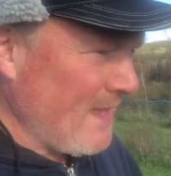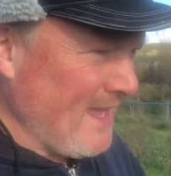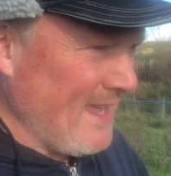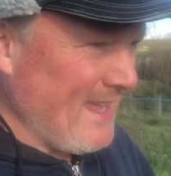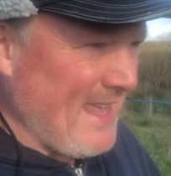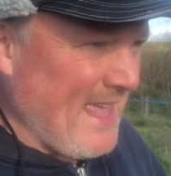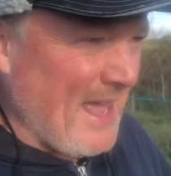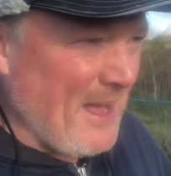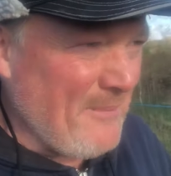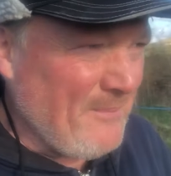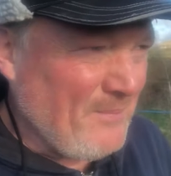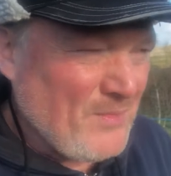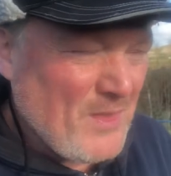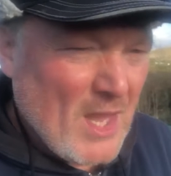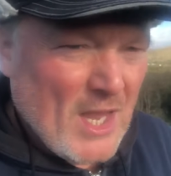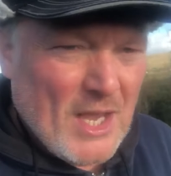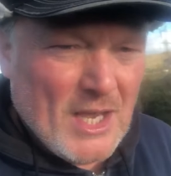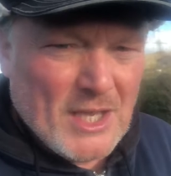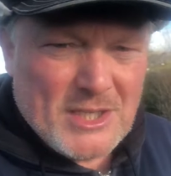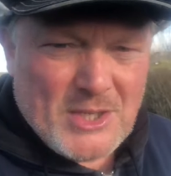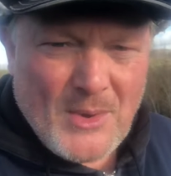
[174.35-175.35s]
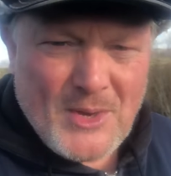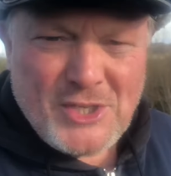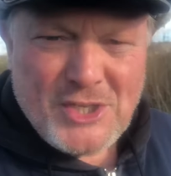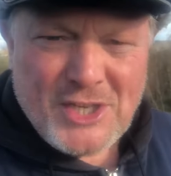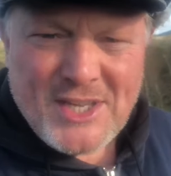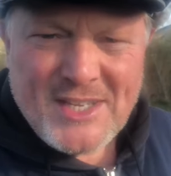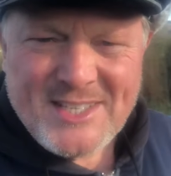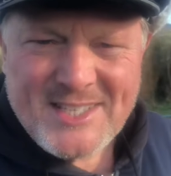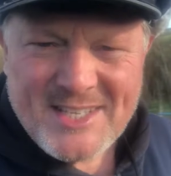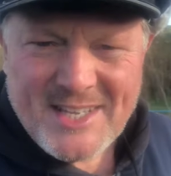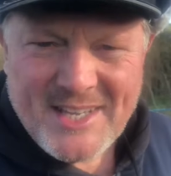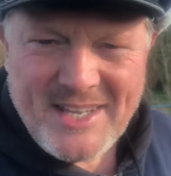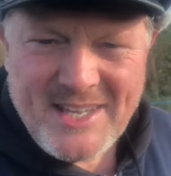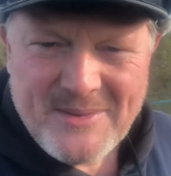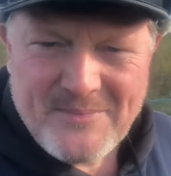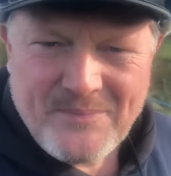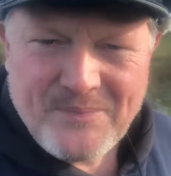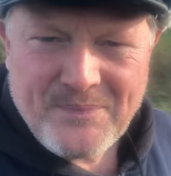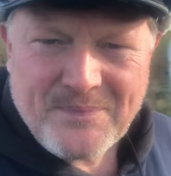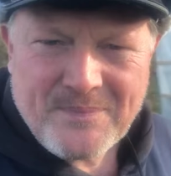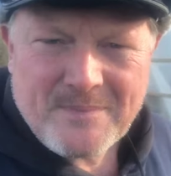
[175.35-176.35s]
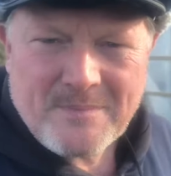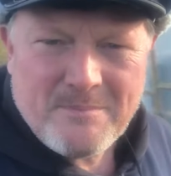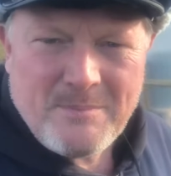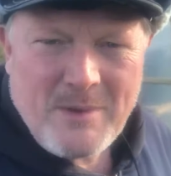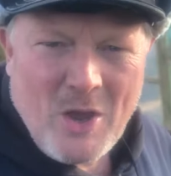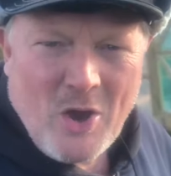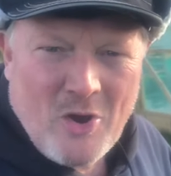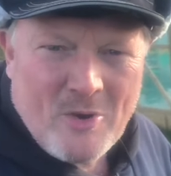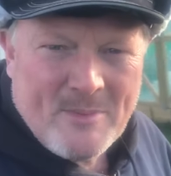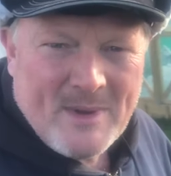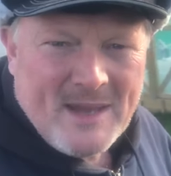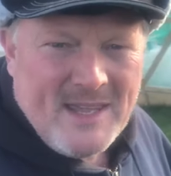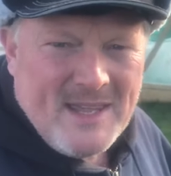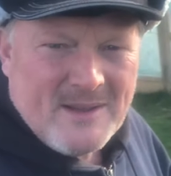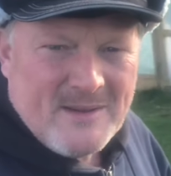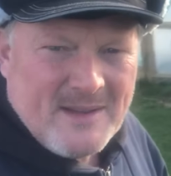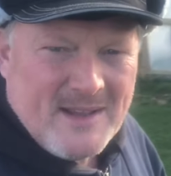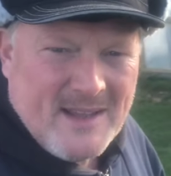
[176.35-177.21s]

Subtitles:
Yeah. So as you can see behind me,